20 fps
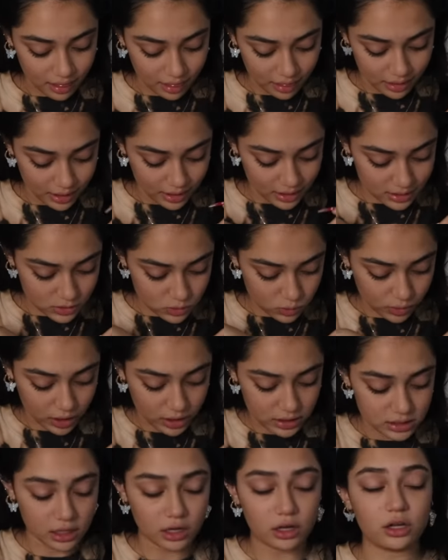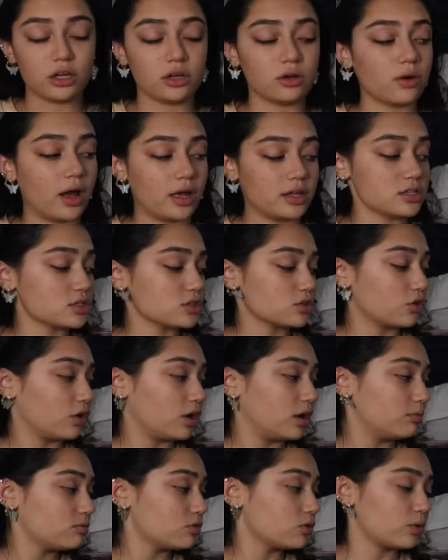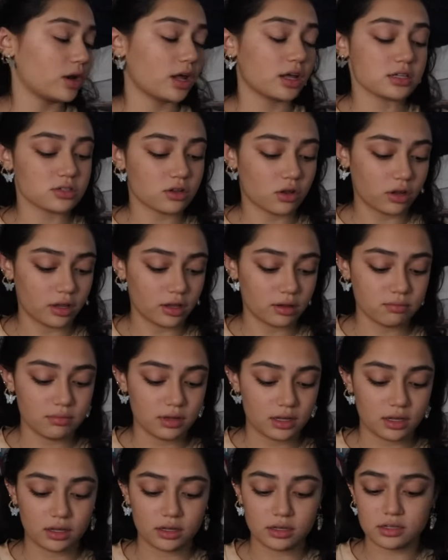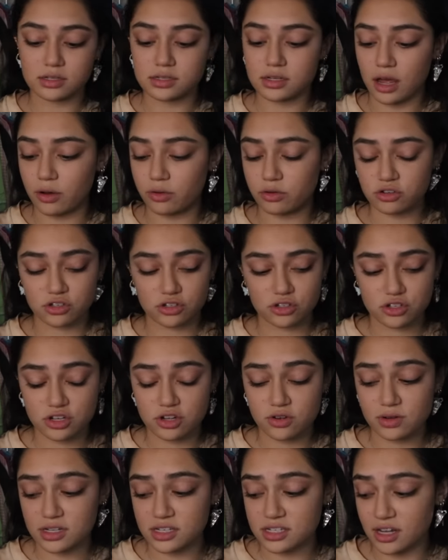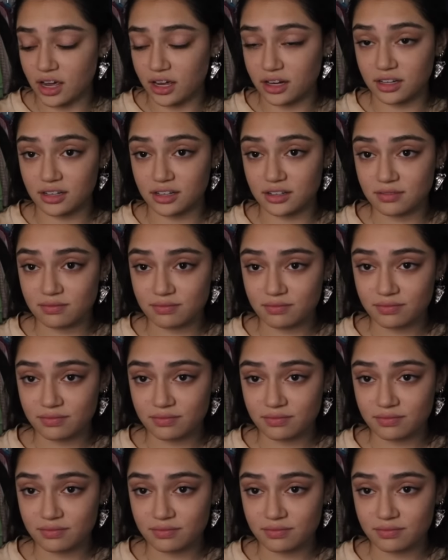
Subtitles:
These, when I tell you, I screamed when I saw them because I was just so excited.